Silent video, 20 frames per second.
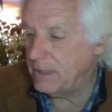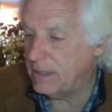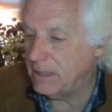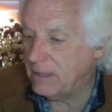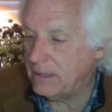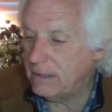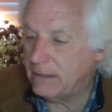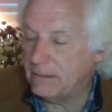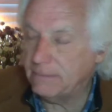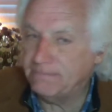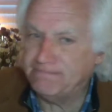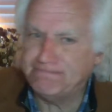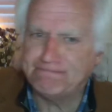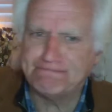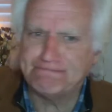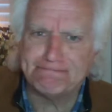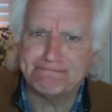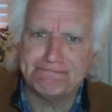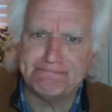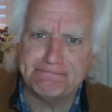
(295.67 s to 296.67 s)
um,
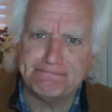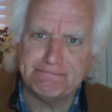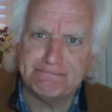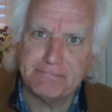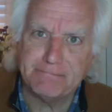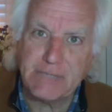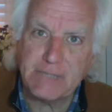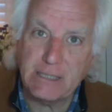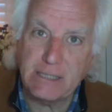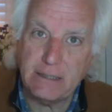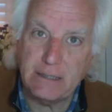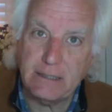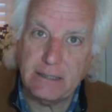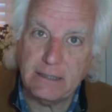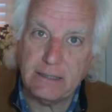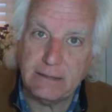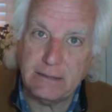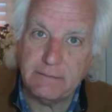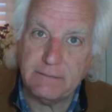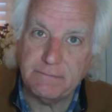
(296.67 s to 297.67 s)

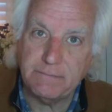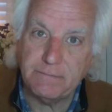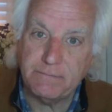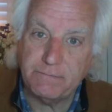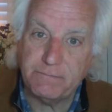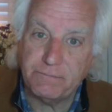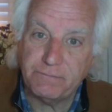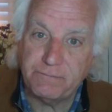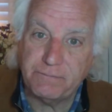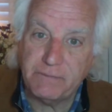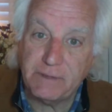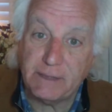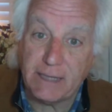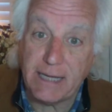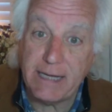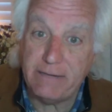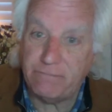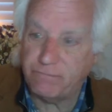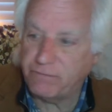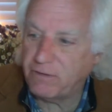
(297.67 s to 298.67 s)
uh,
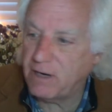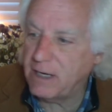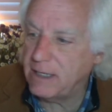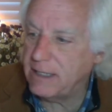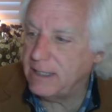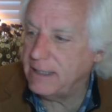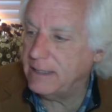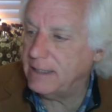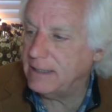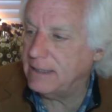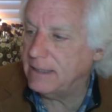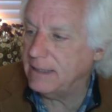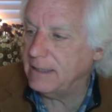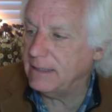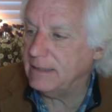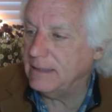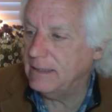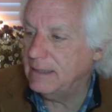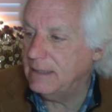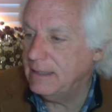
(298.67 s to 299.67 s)
late Friday
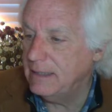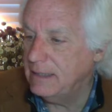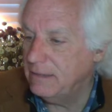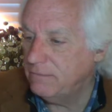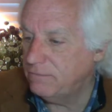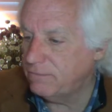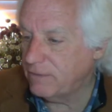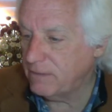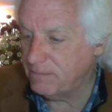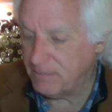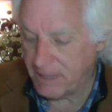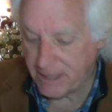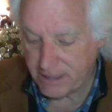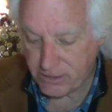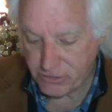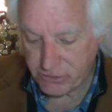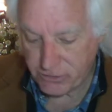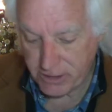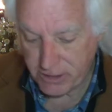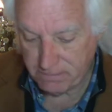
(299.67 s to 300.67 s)
night from my
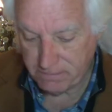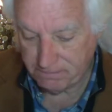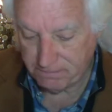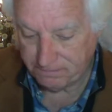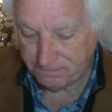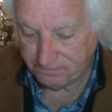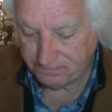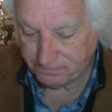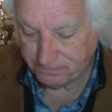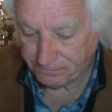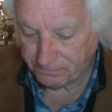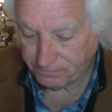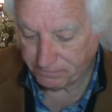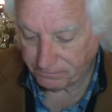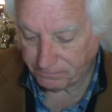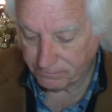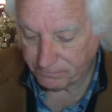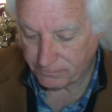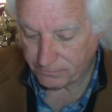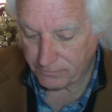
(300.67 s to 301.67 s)
trip,
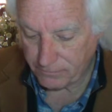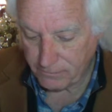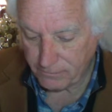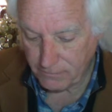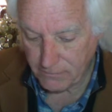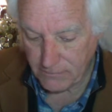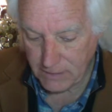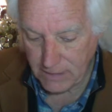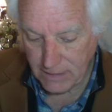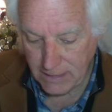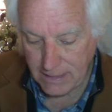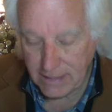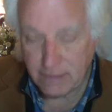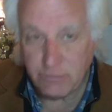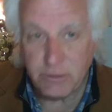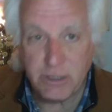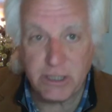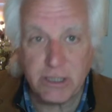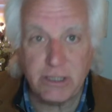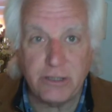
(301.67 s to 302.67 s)
and it
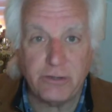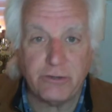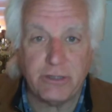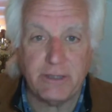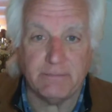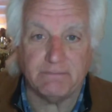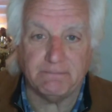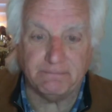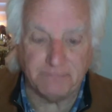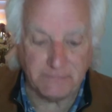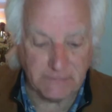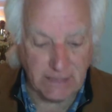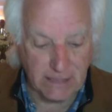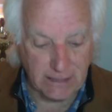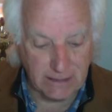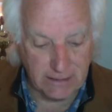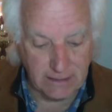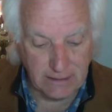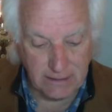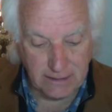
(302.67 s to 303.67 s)
was a good trip.
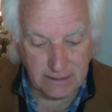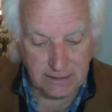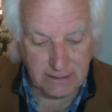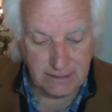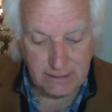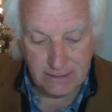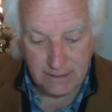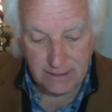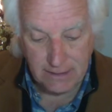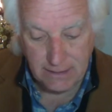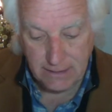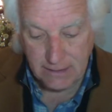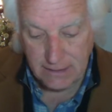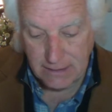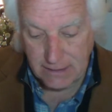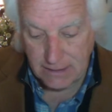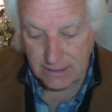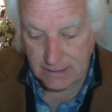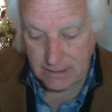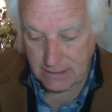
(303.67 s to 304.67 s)
On uh,
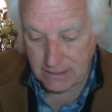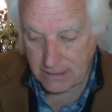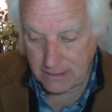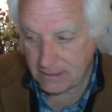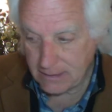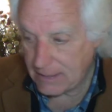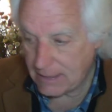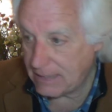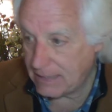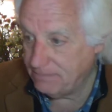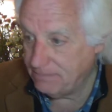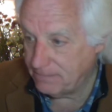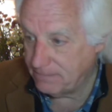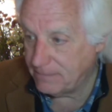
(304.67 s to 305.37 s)
uh, I